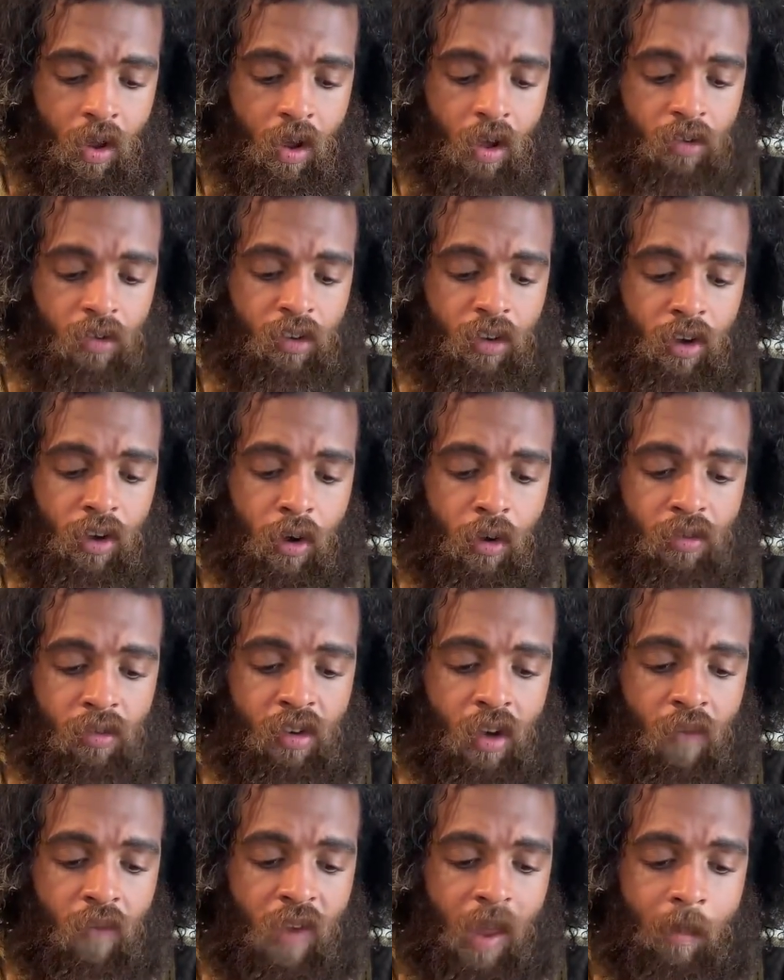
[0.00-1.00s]
also, the nurse
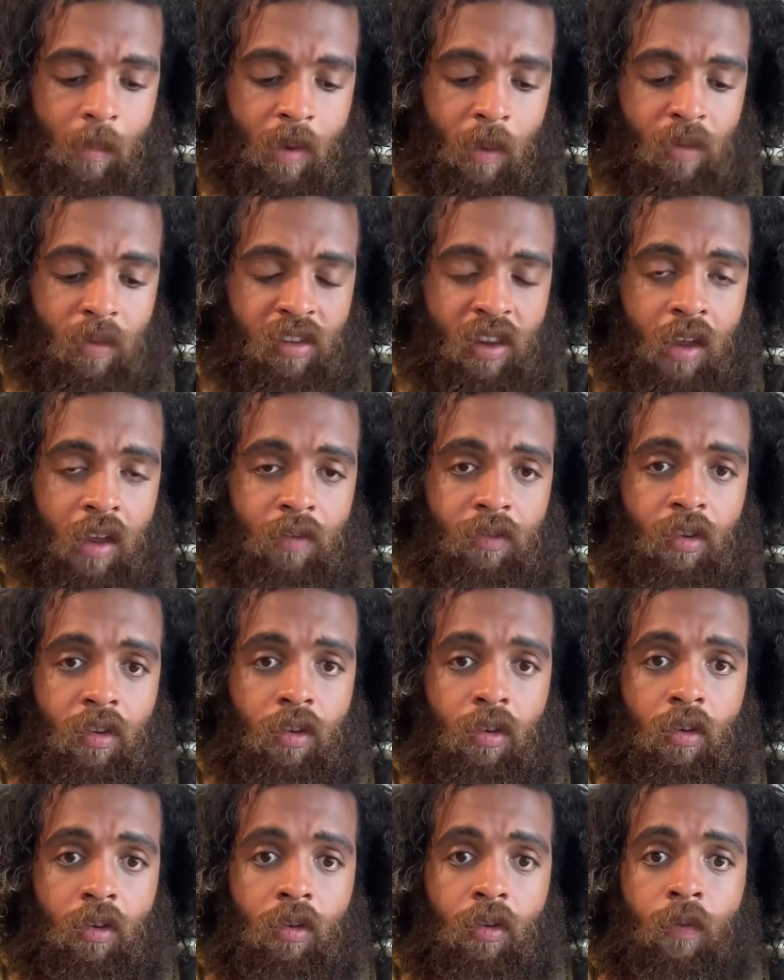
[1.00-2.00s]
in the family was left
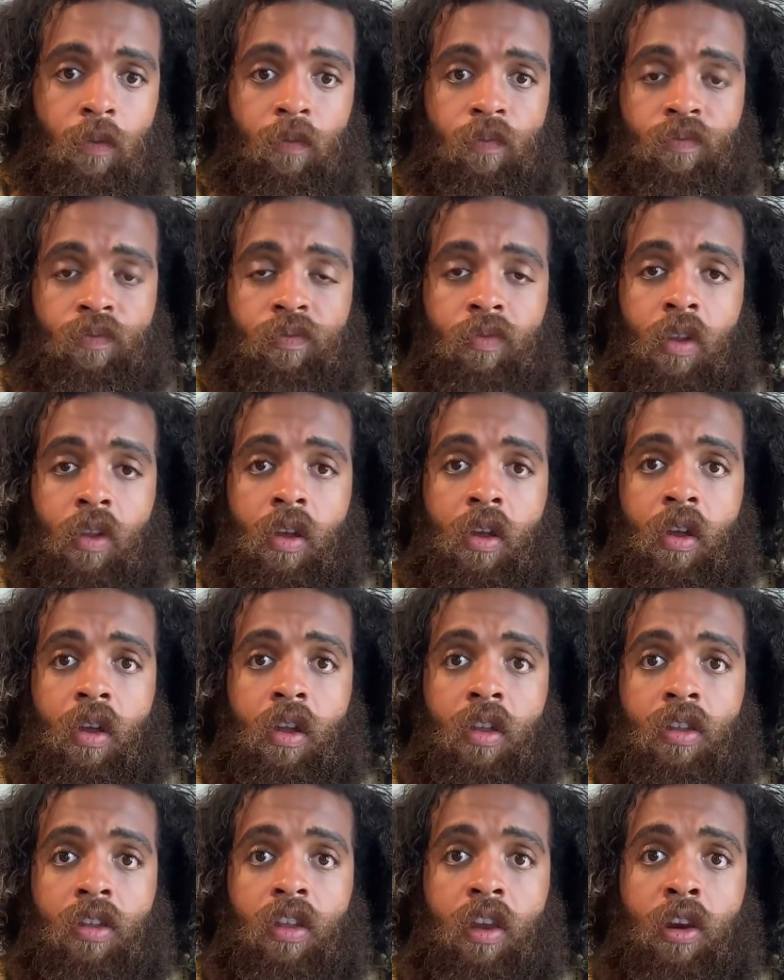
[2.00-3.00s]
to
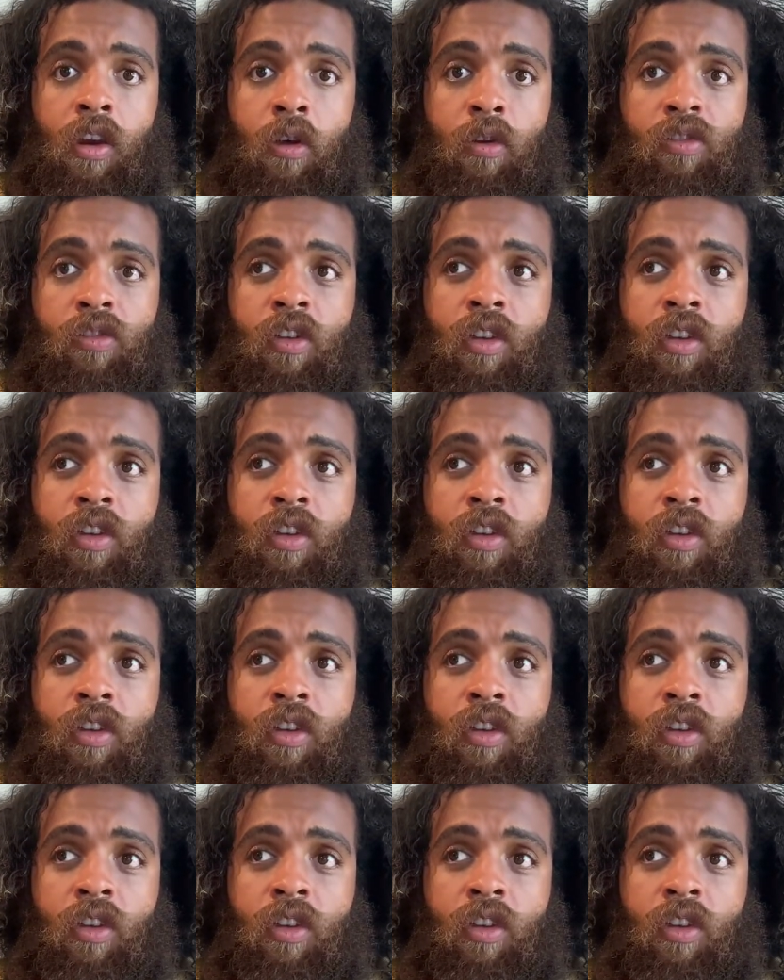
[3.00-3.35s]
the nurse.